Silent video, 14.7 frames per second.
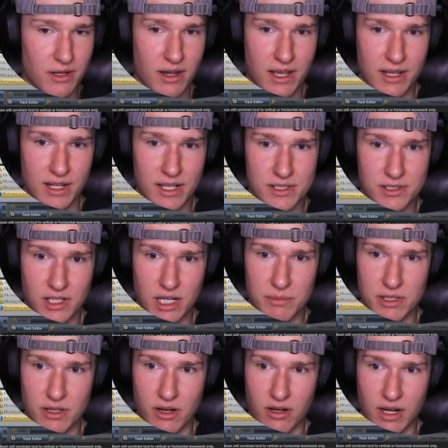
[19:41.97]
and that's going to
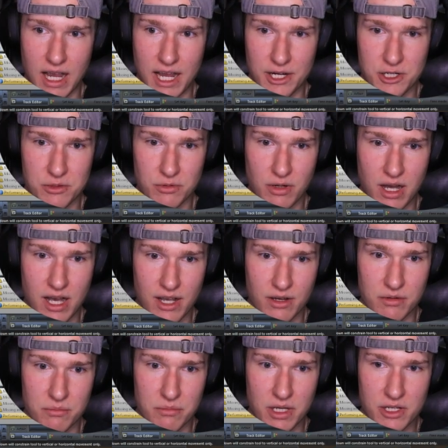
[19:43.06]
be our actual
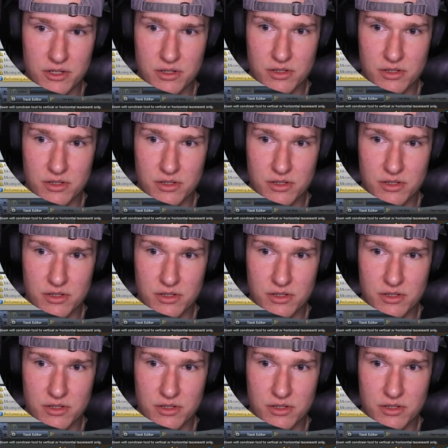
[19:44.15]
ion mesh.